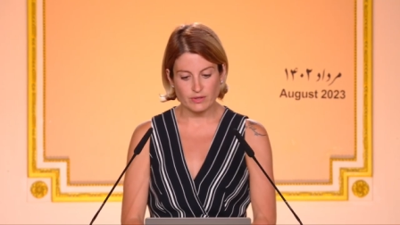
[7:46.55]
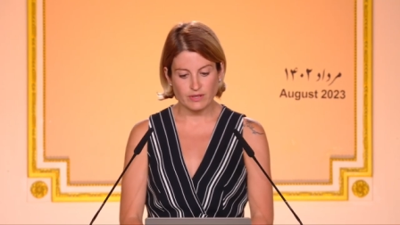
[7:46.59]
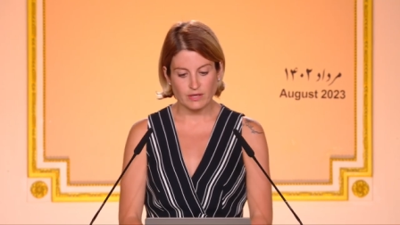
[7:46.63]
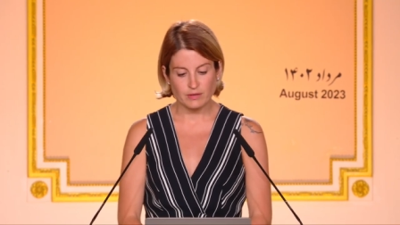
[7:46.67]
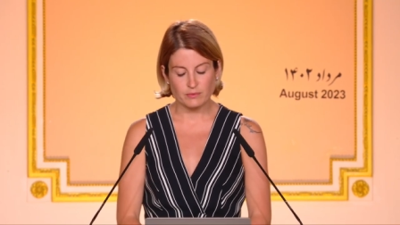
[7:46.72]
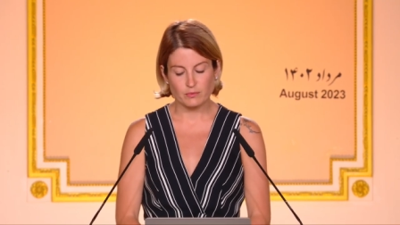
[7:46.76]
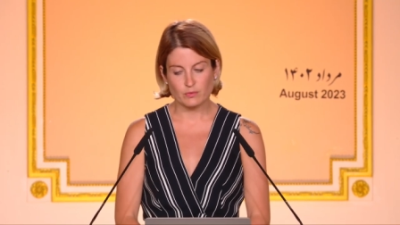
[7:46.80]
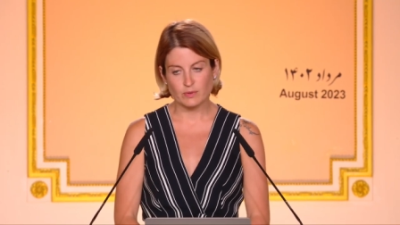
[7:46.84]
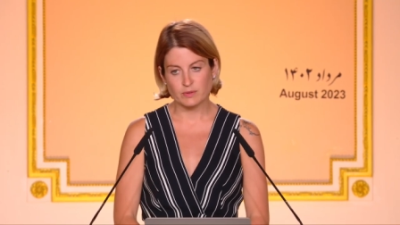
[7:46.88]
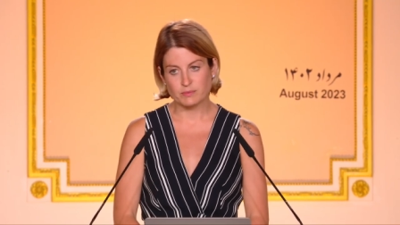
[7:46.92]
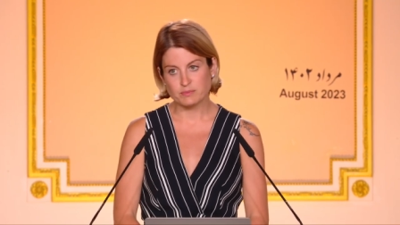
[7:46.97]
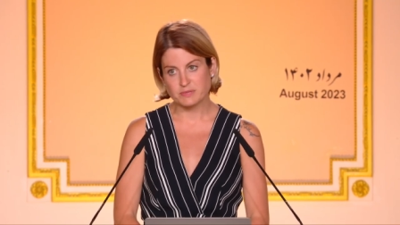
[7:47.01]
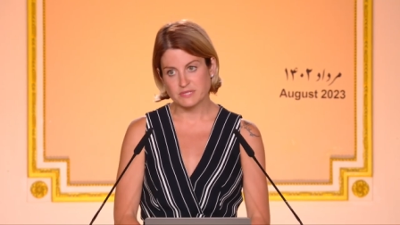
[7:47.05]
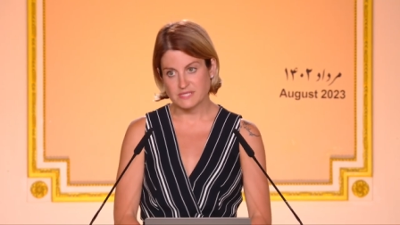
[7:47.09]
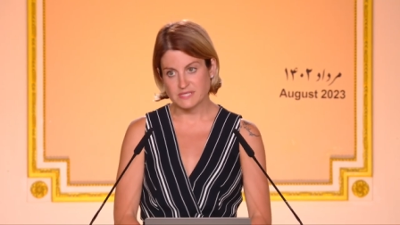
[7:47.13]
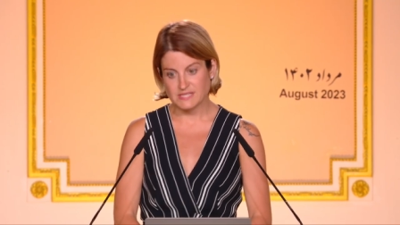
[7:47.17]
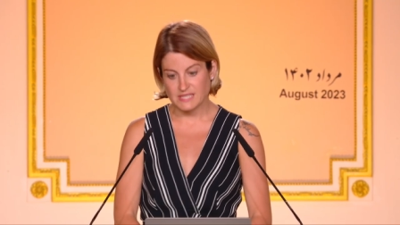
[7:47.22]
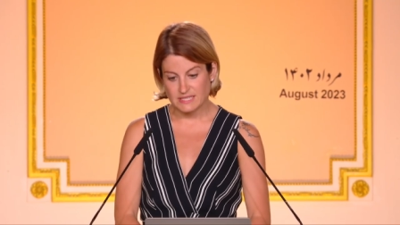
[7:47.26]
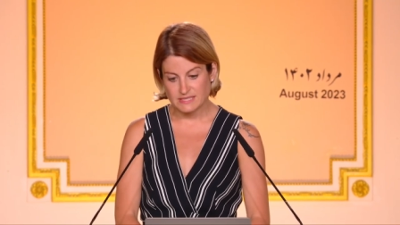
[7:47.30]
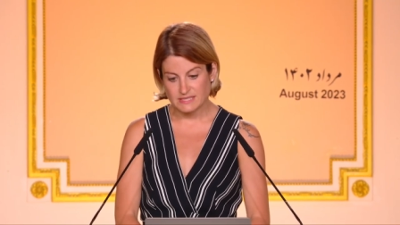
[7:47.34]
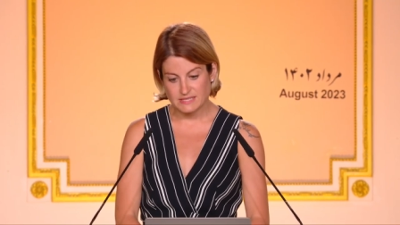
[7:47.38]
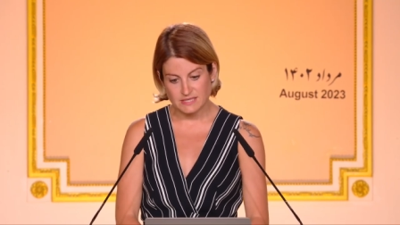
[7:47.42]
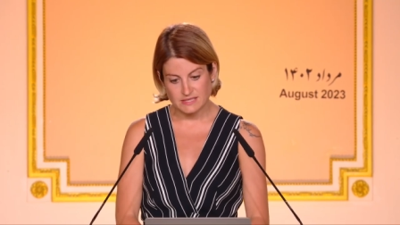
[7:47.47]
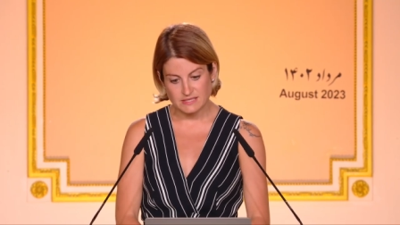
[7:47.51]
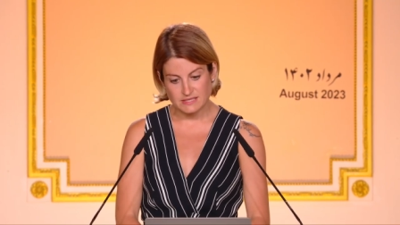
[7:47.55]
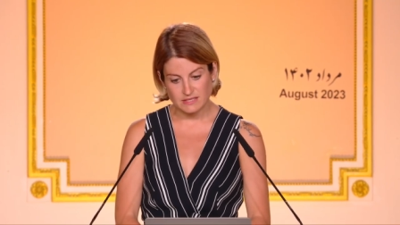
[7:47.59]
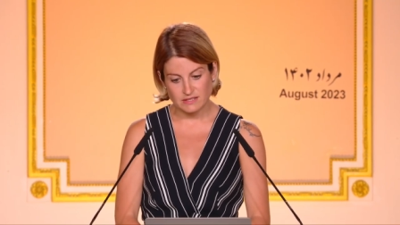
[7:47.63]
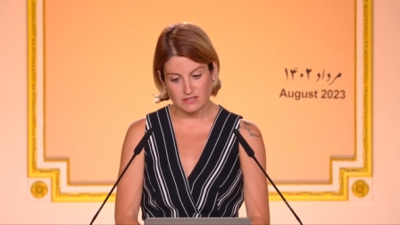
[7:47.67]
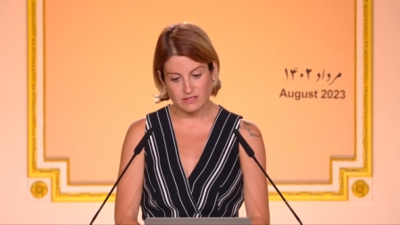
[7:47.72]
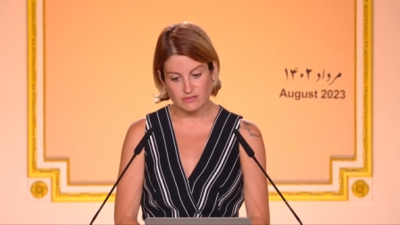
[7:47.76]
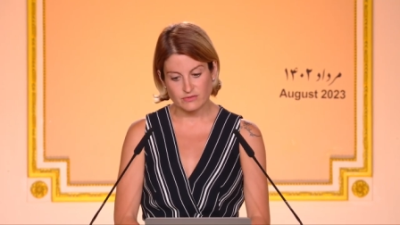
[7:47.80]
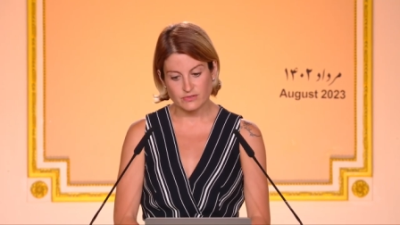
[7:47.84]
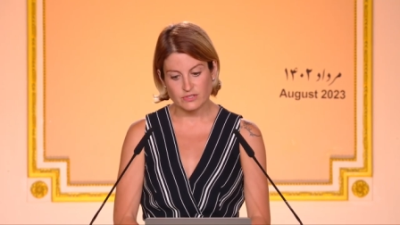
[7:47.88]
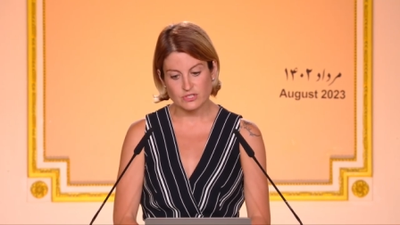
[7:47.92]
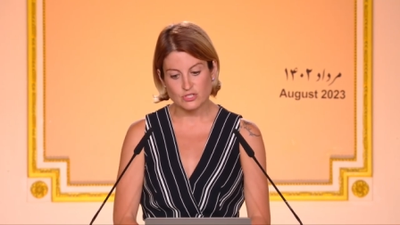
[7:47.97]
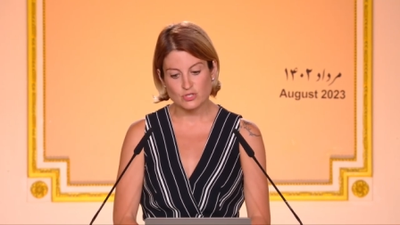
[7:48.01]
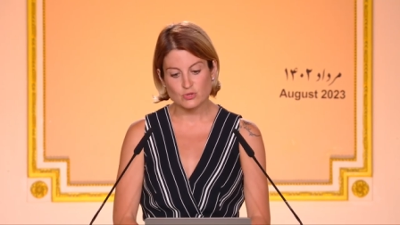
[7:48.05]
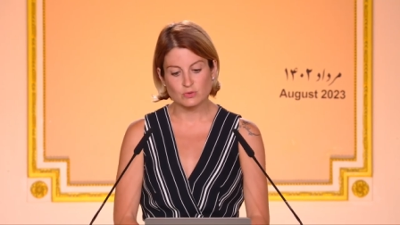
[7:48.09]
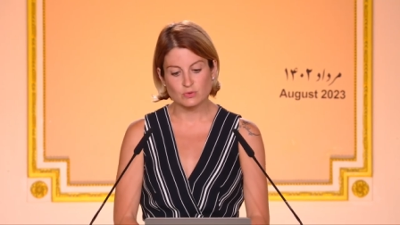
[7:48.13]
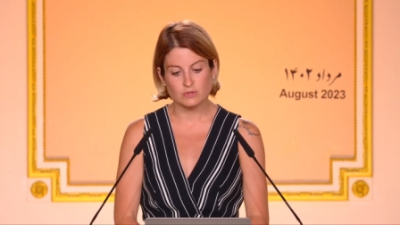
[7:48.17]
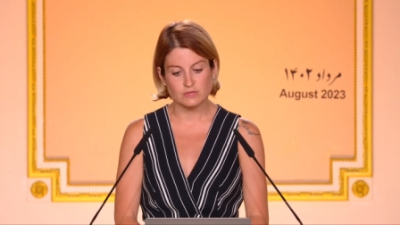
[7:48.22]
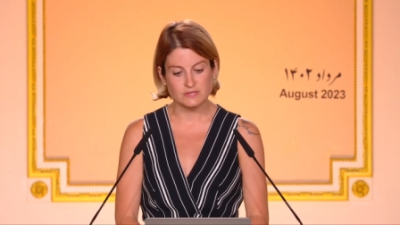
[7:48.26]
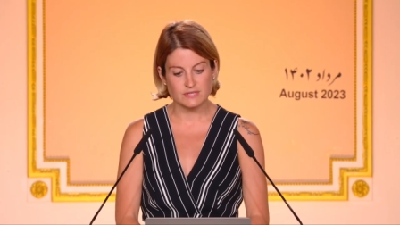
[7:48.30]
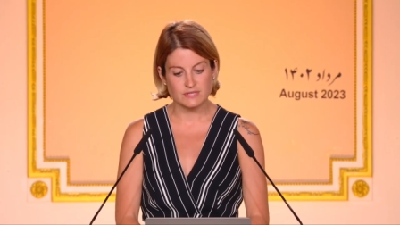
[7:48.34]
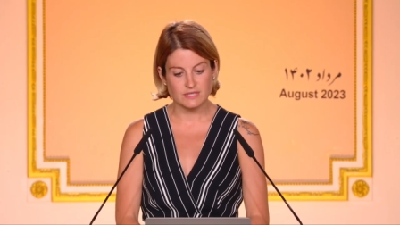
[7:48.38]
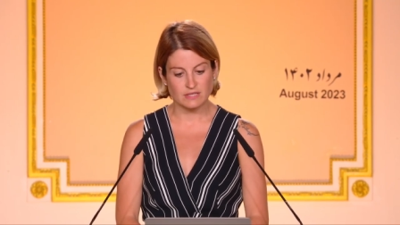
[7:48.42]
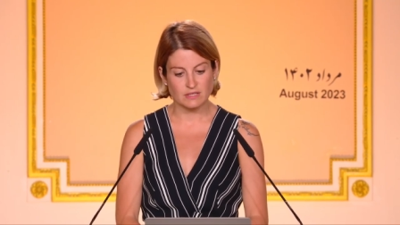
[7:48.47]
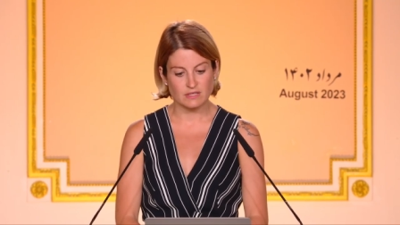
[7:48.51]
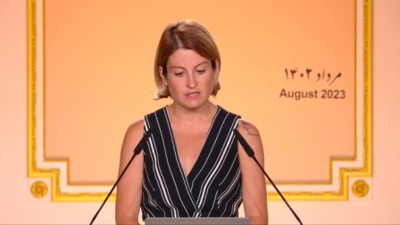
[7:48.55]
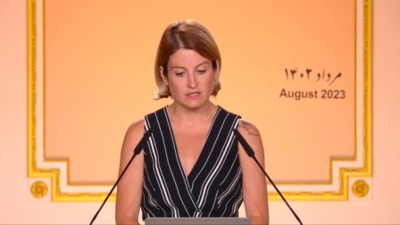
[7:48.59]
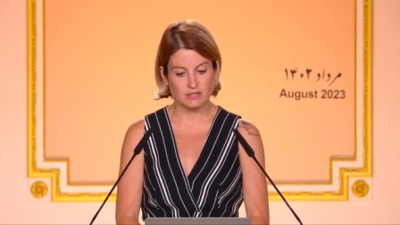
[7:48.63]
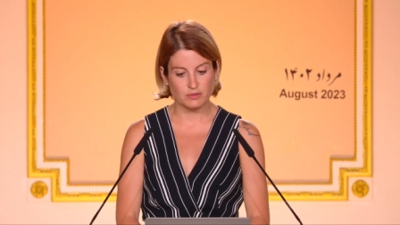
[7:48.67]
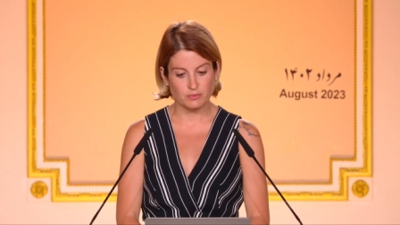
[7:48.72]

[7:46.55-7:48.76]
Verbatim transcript: that we possess as individuals and